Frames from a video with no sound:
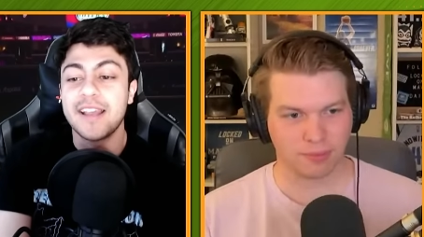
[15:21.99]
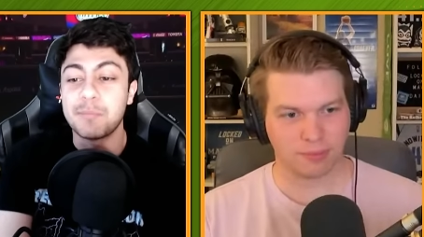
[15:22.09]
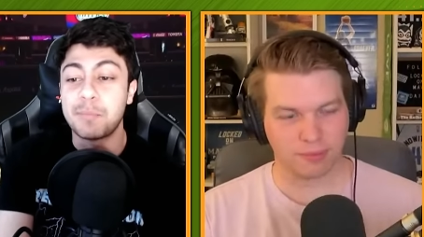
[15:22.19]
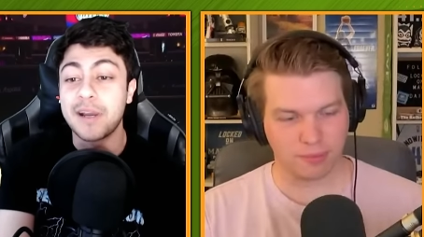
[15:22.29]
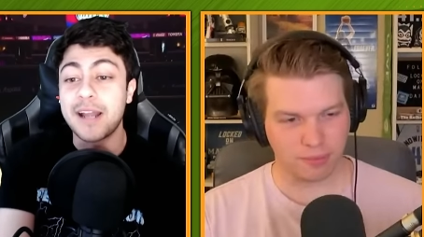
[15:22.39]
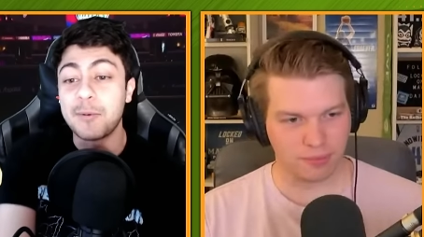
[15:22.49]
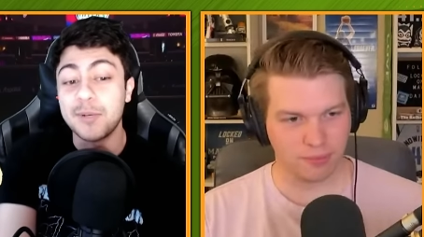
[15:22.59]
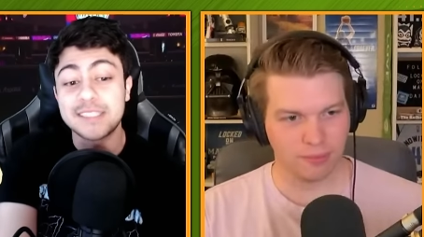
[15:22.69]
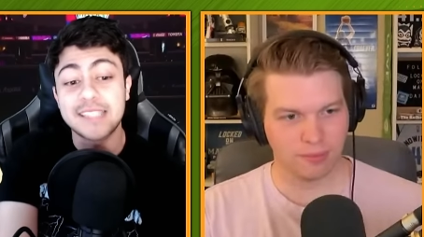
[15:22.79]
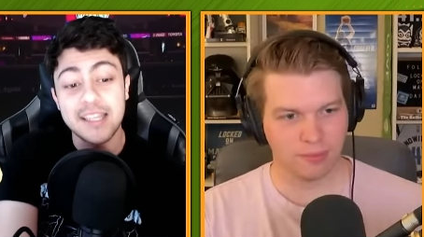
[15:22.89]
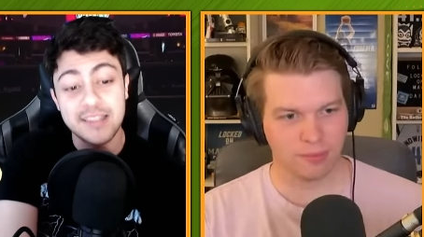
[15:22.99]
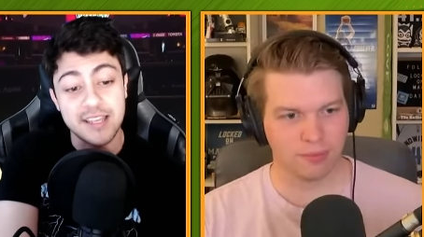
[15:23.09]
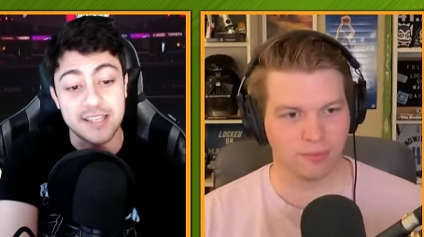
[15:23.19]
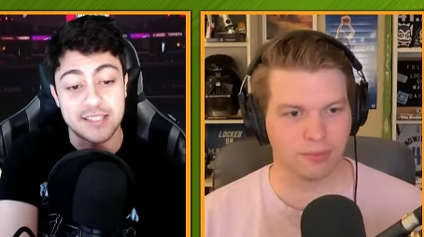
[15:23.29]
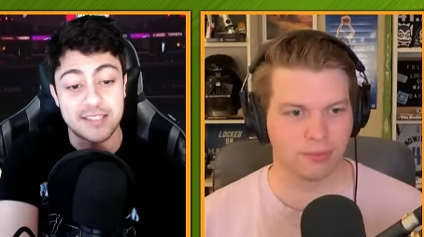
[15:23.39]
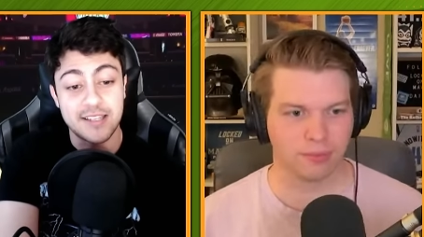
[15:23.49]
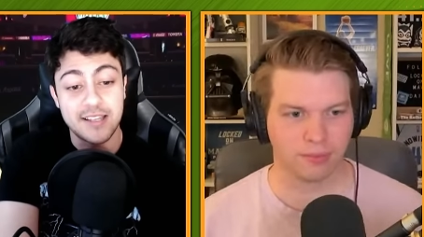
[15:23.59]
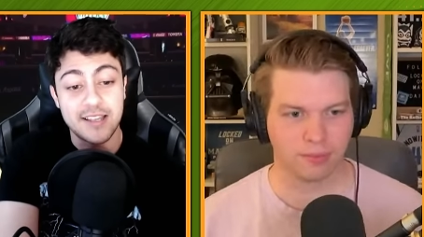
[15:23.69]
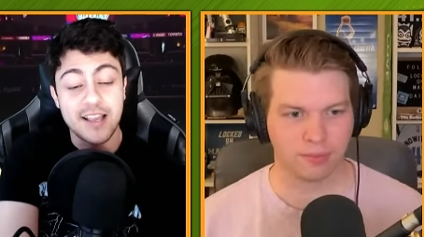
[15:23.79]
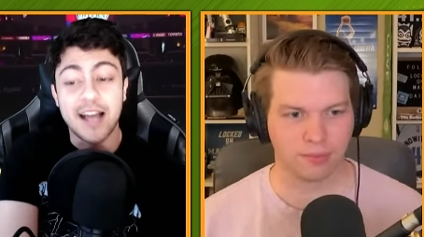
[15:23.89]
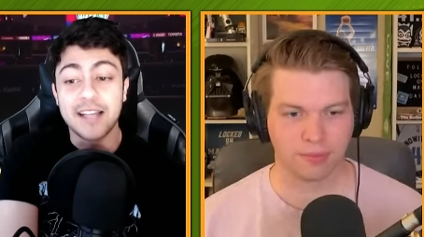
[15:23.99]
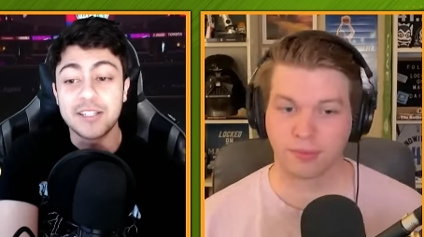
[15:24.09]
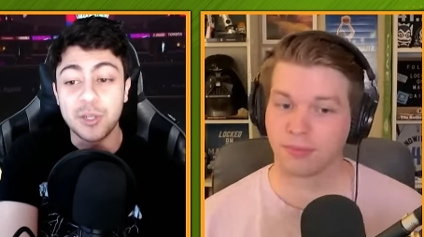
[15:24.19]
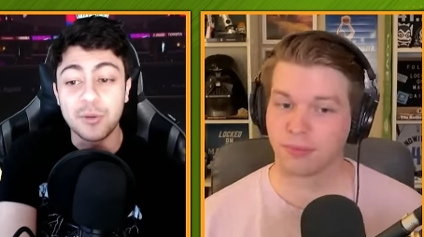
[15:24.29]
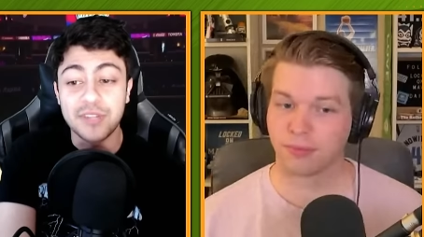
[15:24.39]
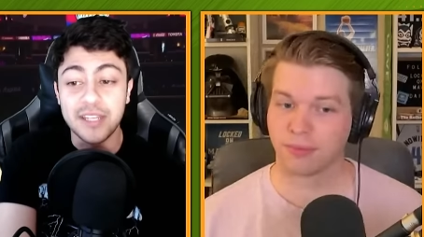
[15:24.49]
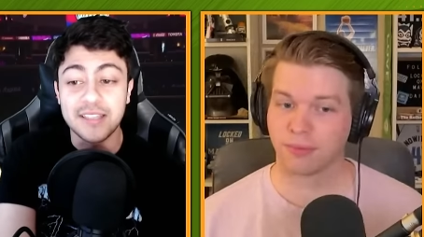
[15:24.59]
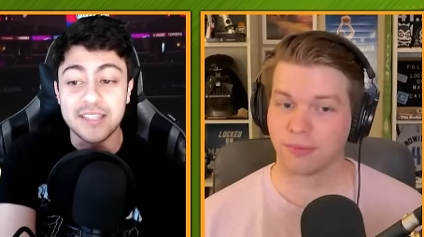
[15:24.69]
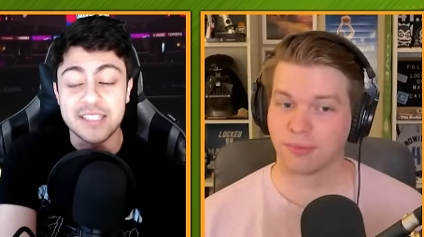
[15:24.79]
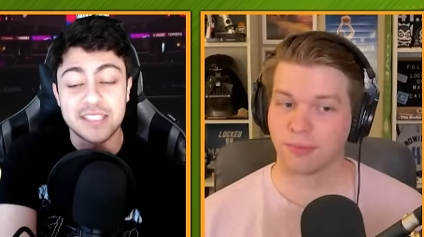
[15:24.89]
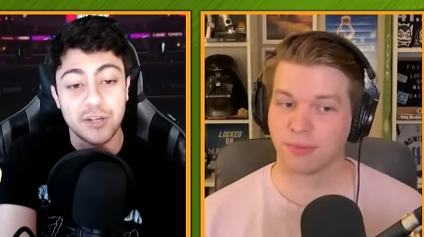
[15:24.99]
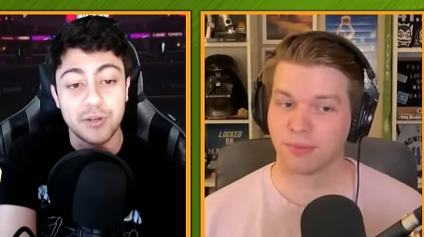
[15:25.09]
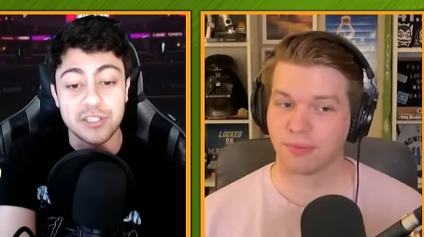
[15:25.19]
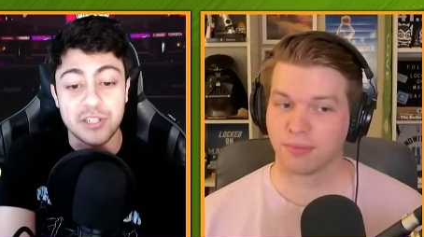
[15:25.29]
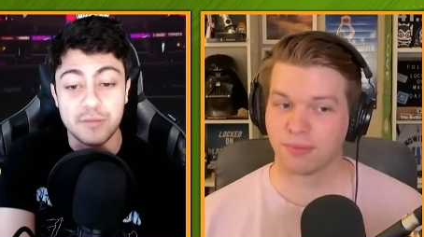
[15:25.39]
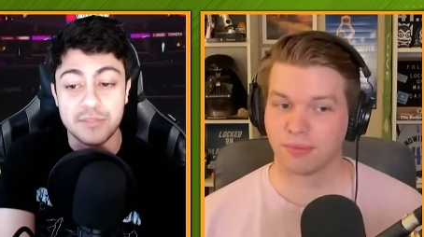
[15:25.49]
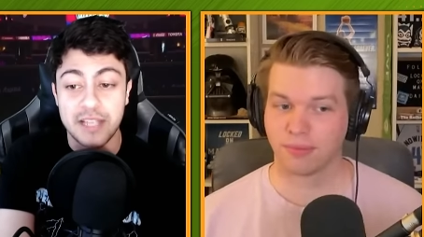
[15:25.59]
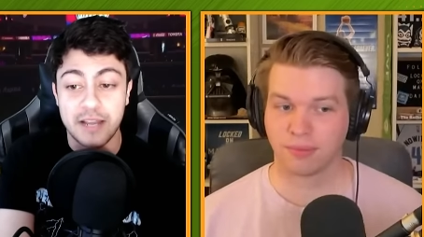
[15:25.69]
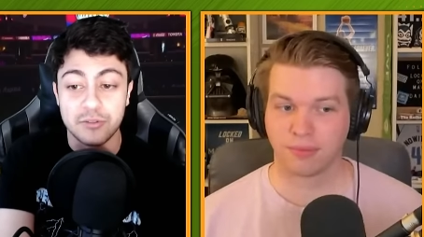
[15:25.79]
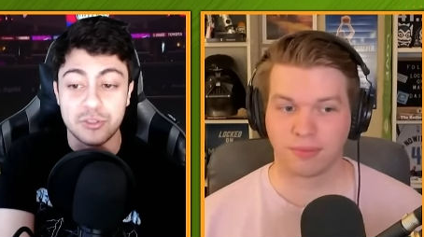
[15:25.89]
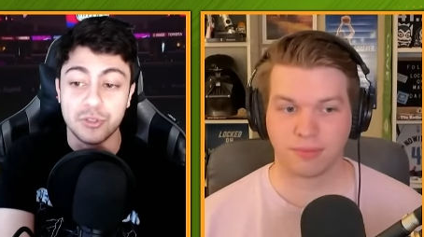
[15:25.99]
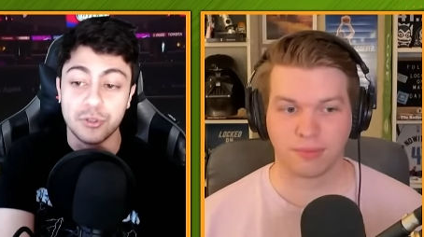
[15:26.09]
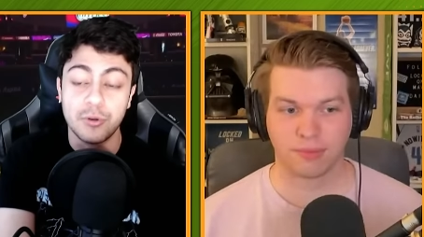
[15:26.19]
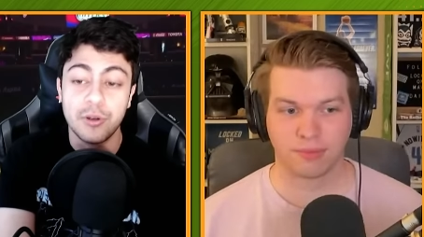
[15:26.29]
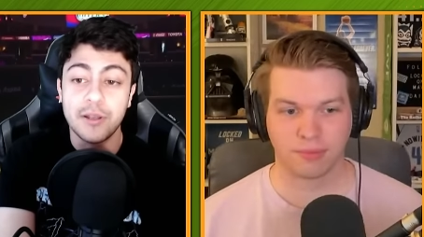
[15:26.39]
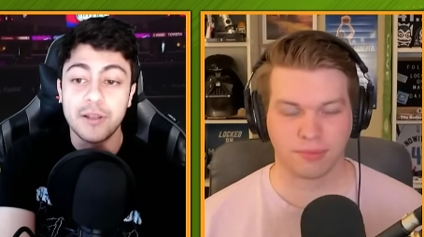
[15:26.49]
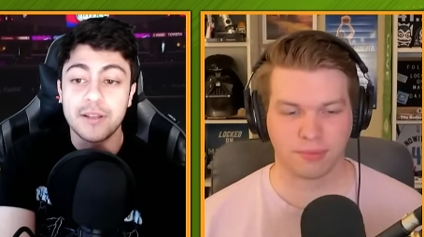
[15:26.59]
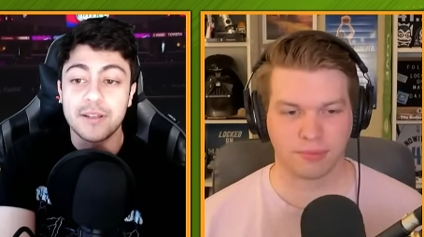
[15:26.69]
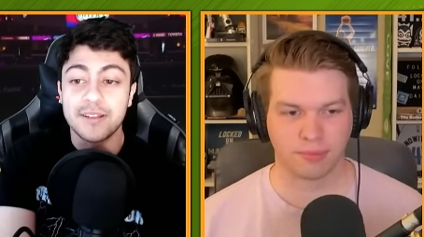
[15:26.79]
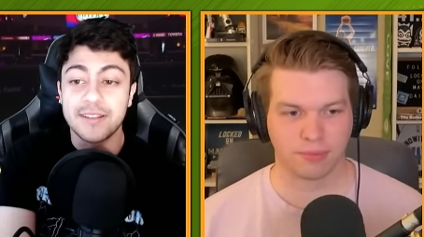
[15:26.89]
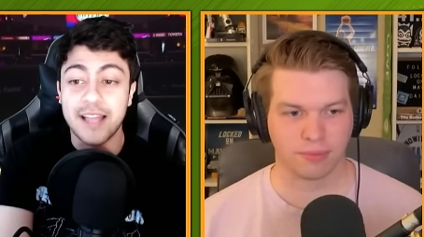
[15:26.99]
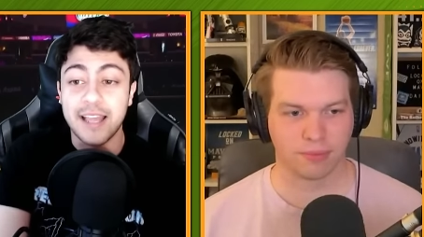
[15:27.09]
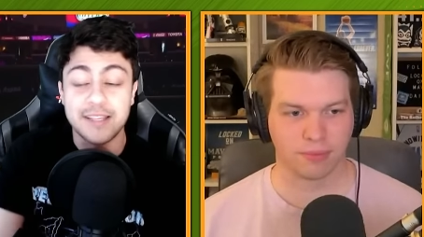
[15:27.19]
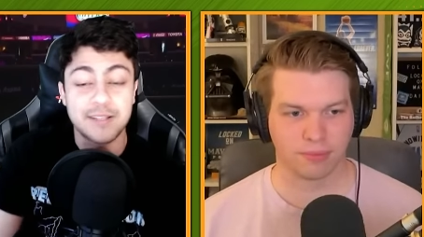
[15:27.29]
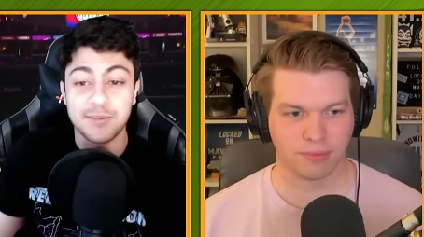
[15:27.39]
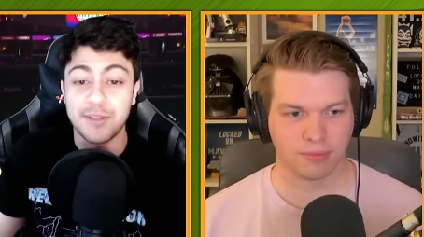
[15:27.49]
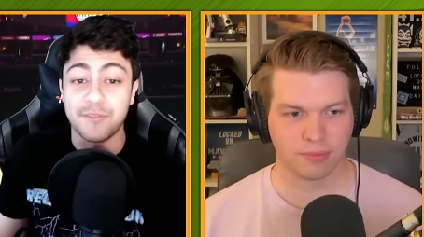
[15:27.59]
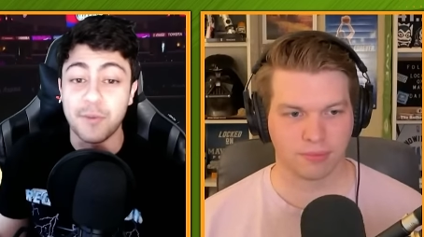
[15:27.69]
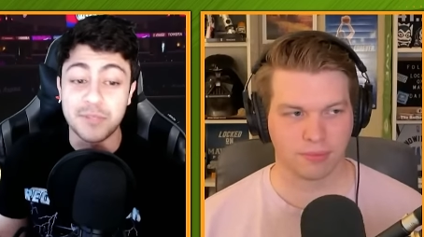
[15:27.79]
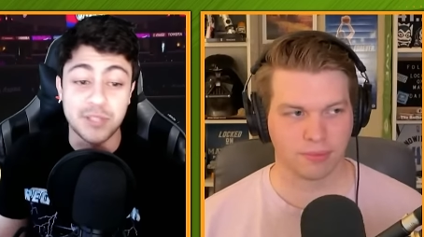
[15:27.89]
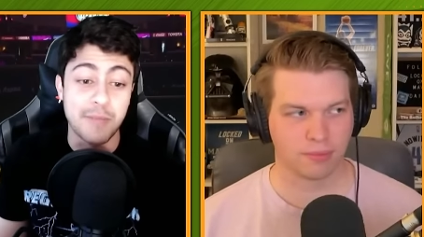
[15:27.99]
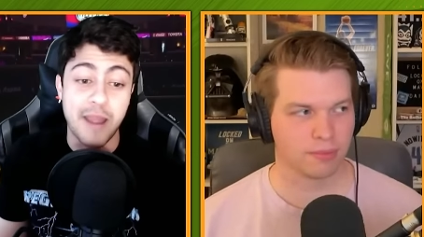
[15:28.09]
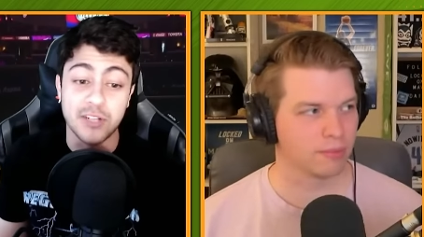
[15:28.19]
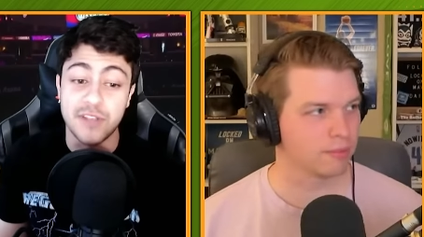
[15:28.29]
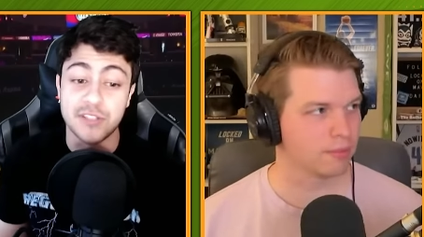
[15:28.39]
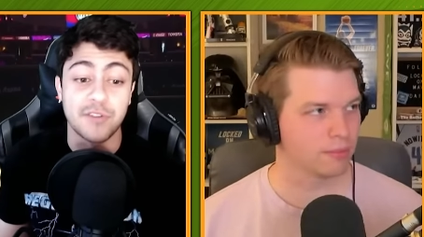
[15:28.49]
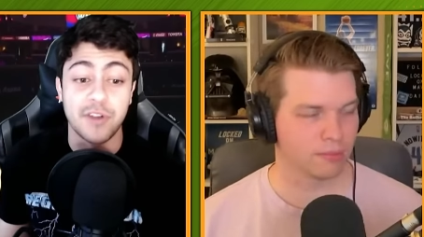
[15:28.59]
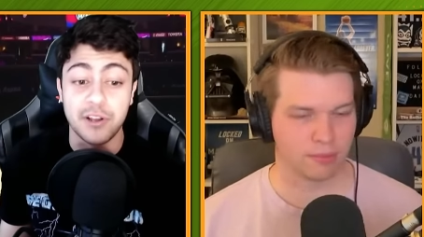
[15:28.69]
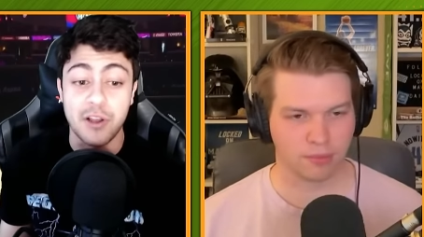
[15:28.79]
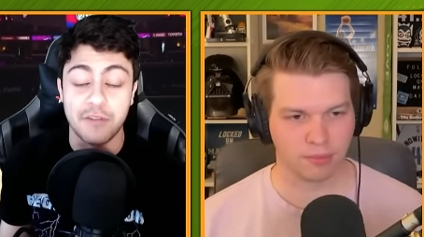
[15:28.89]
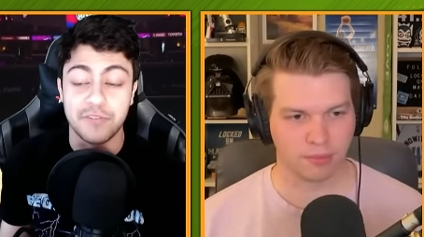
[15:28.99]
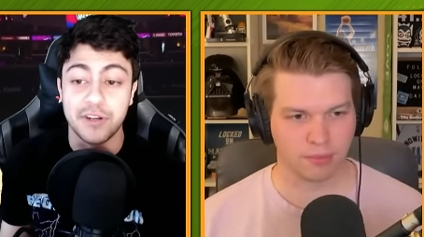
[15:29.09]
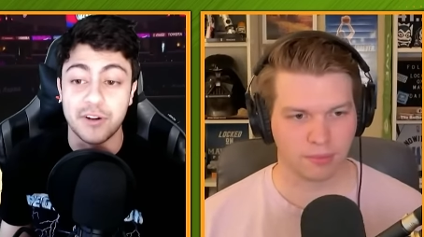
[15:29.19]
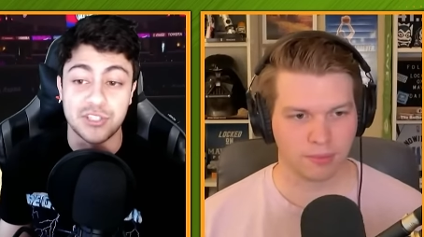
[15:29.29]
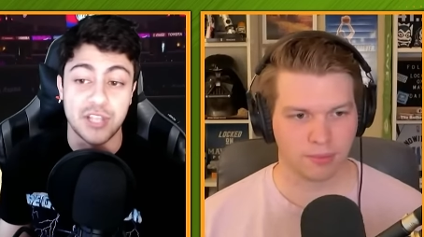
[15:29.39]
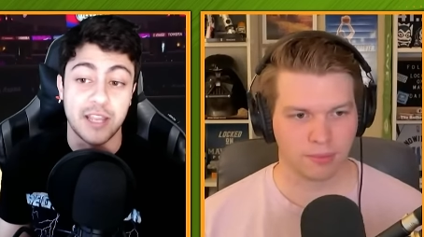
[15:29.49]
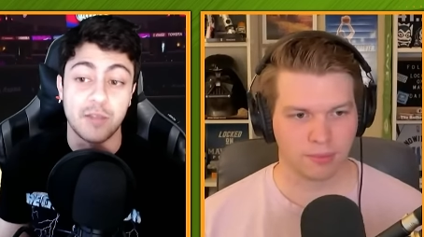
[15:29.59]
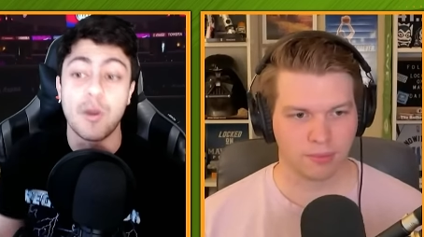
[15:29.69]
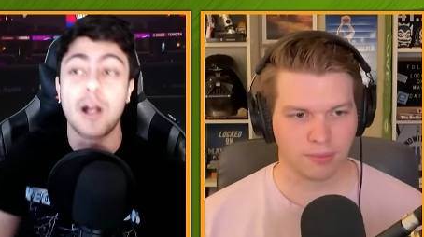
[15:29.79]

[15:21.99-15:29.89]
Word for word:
Speaker 1: But I will say this I don't think this series comes down to like some Mavericks fans that are very confident are saying, well,